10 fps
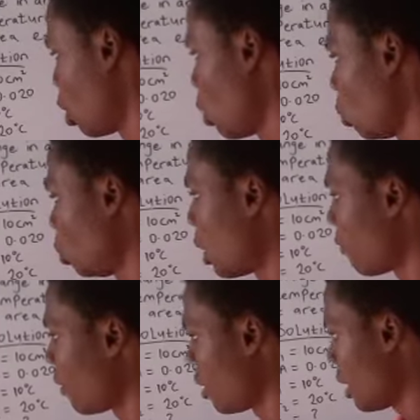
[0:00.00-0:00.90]
which we
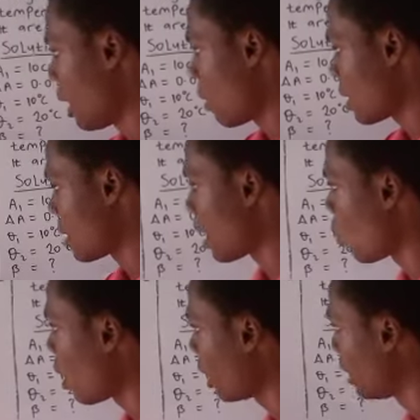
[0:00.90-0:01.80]
have here. Then our theta
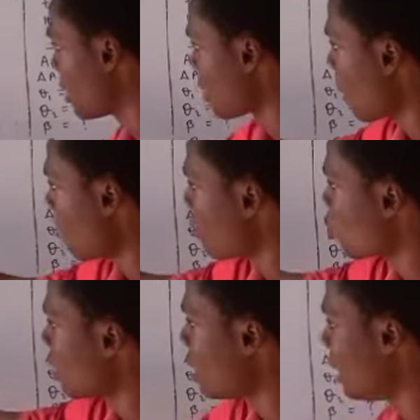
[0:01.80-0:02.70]
1 is
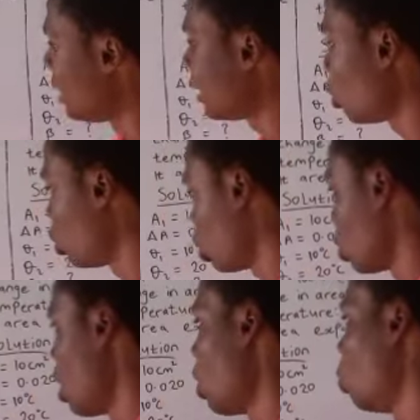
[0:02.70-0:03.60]
20 degrees Celsius,
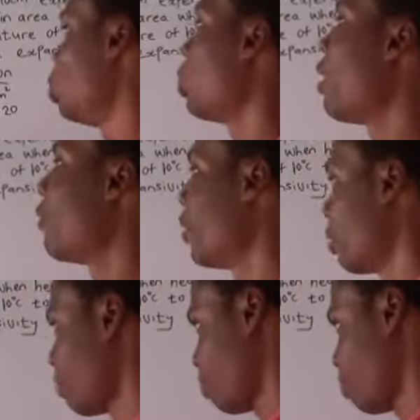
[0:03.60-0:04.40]
which we have here.